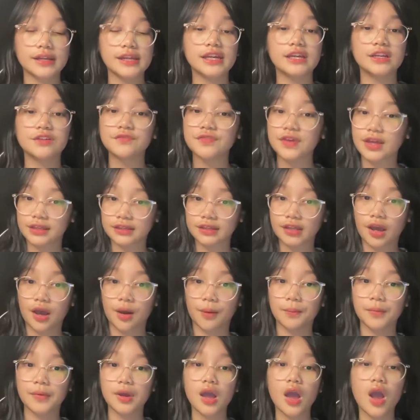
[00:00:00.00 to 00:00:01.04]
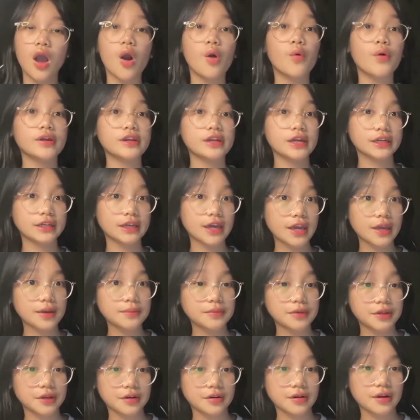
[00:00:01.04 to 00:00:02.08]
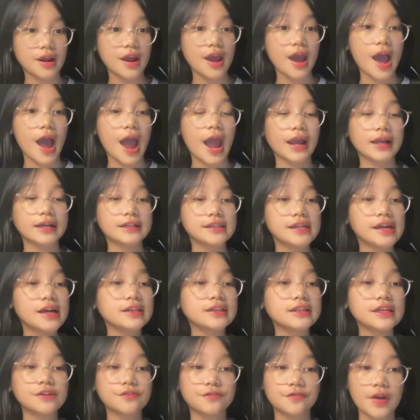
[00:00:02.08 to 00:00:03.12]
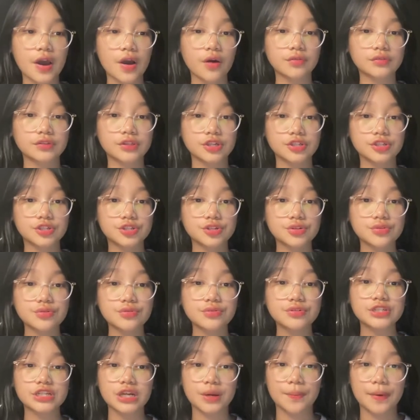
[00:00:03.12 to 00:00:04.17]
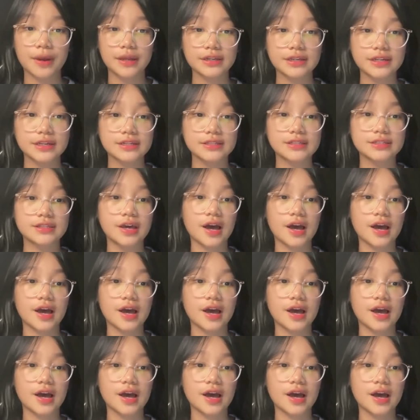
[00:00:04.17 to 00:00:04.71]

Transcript: Ninh, Vietnam. When I came here, I clearly felt the true Japanese